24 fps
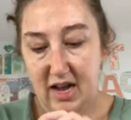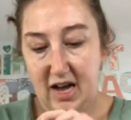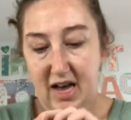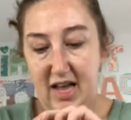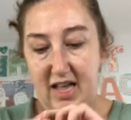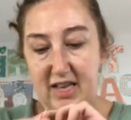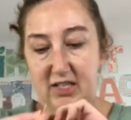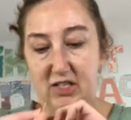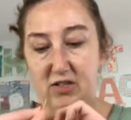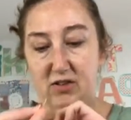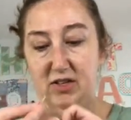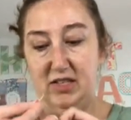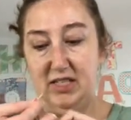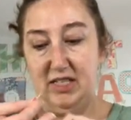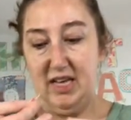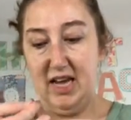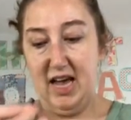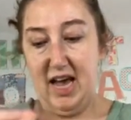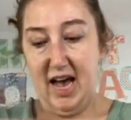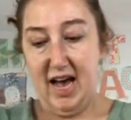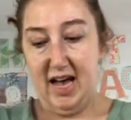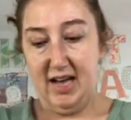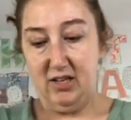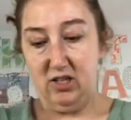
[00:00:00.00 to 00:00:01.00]
And to
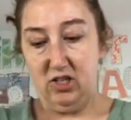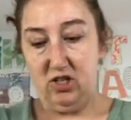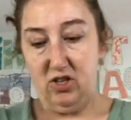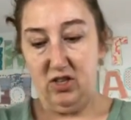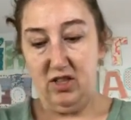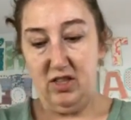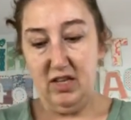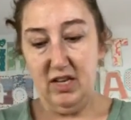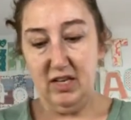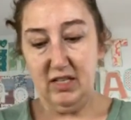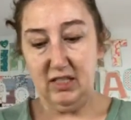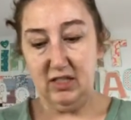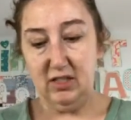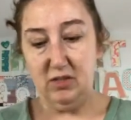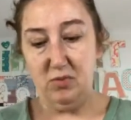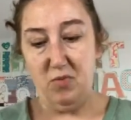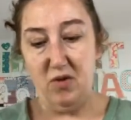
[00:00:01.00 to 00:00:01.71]
attach this